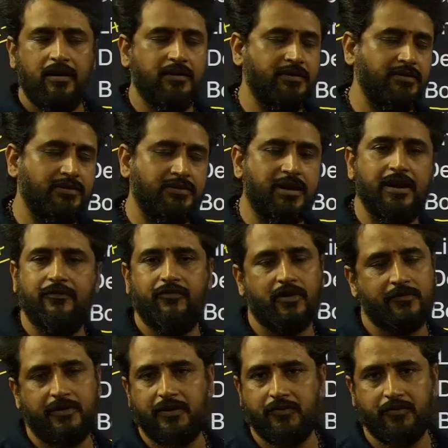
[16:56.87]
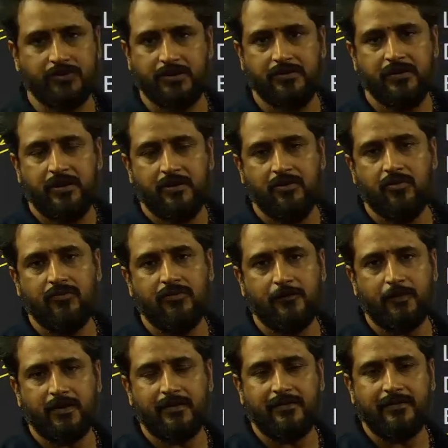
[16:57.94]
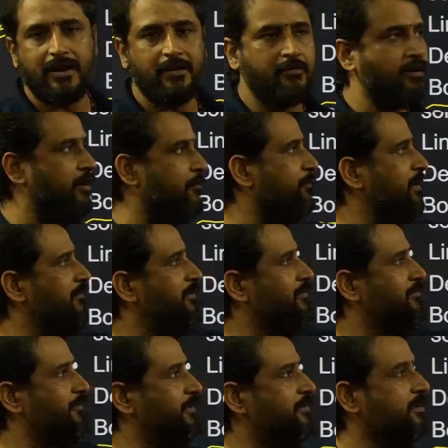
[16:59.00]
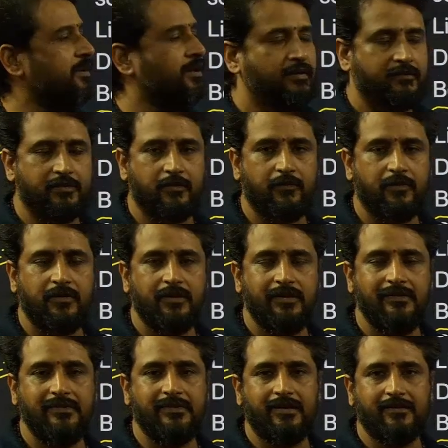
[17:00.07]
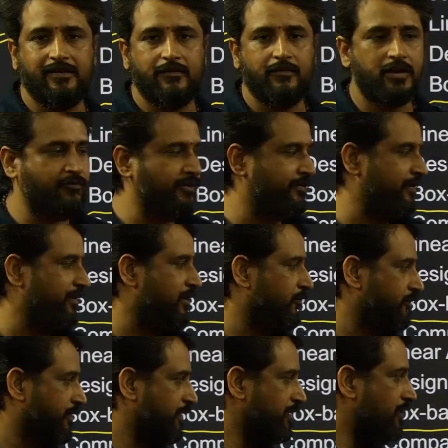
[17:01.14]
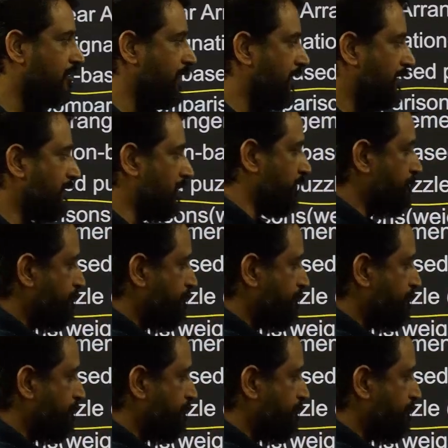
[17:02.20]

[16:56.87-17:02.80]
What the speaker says: Straightforward question. No surprises like a previous one. Some are inside, some are facing outside. Not like that.